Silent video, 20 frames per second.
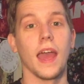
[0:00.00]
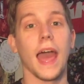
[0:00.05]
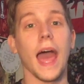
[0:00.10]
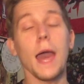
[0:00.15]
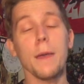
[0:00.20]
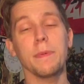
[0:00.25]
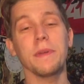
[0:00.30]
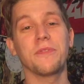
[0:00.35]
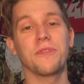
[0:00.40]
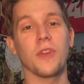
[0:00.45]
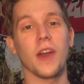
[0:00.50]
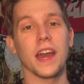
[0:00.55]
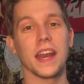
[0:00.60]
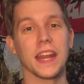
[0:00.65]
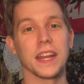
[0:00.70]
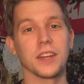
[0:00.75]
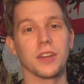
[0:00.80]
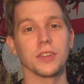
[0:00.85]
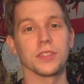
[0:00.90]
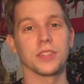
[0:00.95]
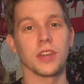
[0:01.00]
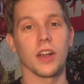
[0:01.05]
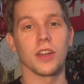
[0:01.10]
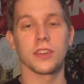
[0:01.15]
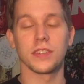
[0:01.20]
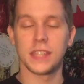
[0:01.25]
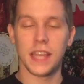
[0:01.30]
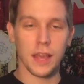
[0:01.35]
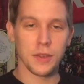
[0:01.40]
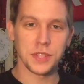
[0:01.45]
Happy Friday, Nerd
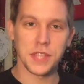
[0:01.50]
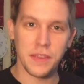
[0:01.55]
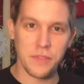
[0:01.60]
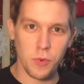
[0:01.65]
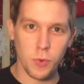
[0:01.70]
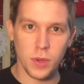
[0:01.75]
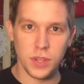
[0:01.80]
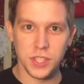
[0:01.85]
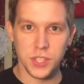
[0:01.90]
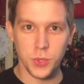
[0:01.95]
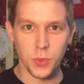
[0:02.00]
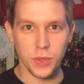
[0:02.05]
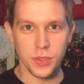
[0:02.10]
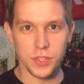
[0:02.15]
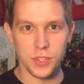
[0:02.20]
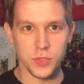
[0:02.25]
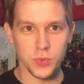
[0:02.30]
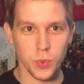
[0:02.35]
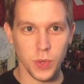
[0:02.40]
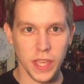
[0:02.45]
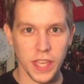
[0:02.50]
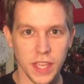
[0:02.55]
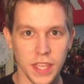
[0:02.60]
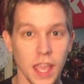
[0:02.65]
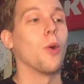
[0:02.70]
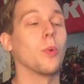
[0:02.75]
Talkers. How's everyone doing this week?